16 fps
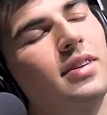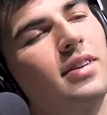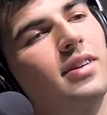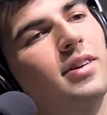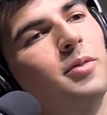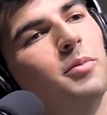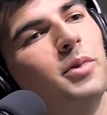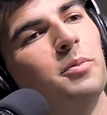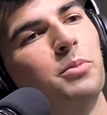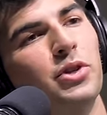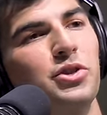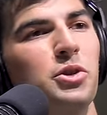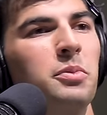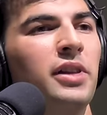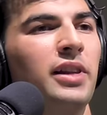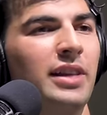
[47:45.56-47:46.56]
Yeah. But
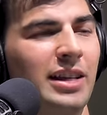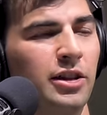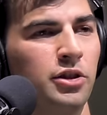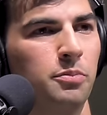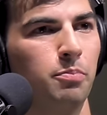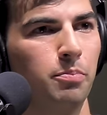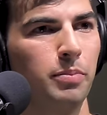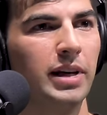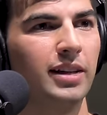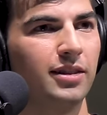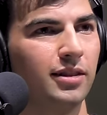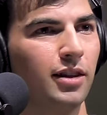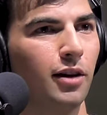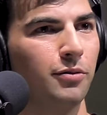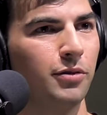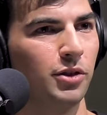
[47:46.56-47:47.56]
presumably there's big
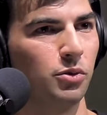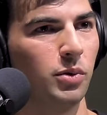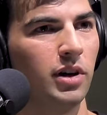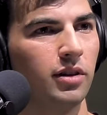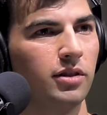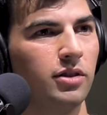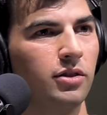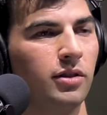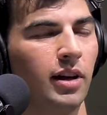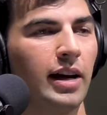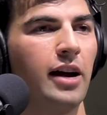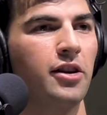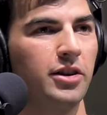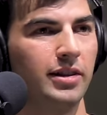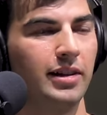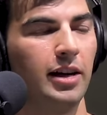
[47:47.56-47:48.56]
stuff as well, too. Like I
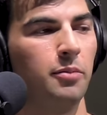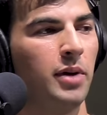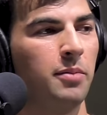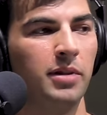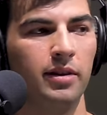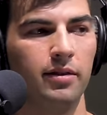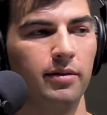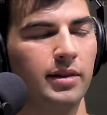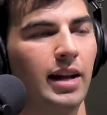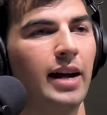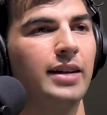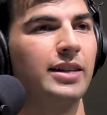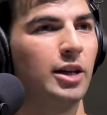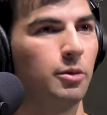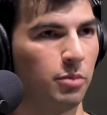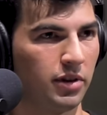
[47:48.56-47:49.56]
understand maybe
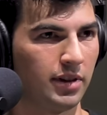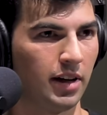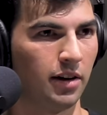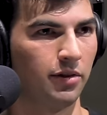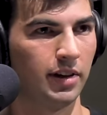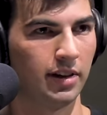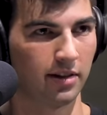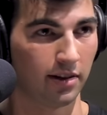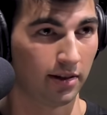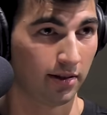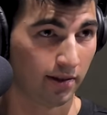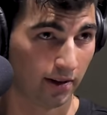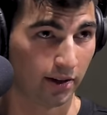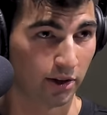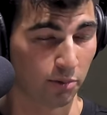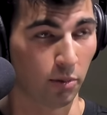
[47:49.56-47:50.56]
98% of it's it's
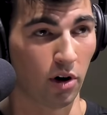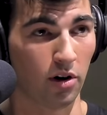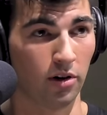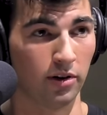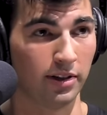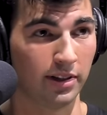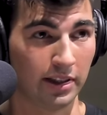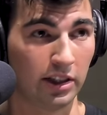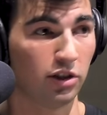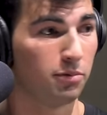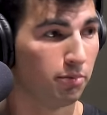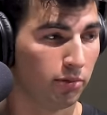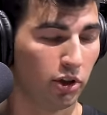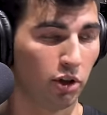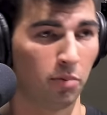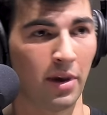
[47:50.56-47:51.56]
the small niche,
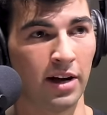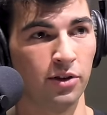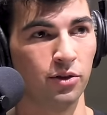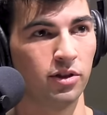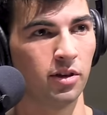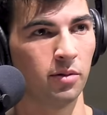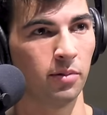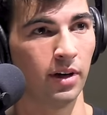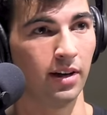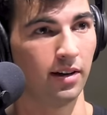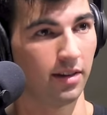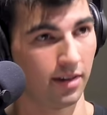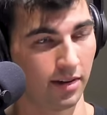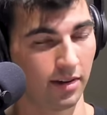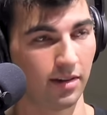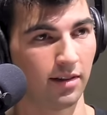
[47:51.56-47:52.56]
you know, minutia, but
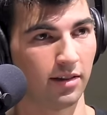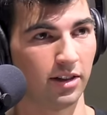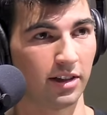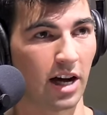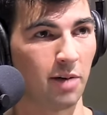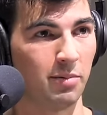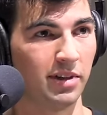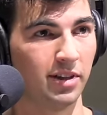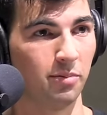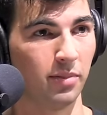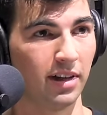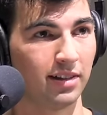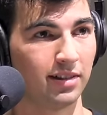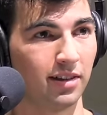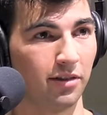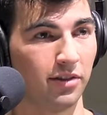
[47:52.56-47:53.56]
there's got to be some
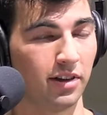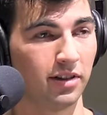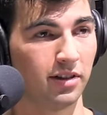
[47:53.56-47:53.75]
big stuff there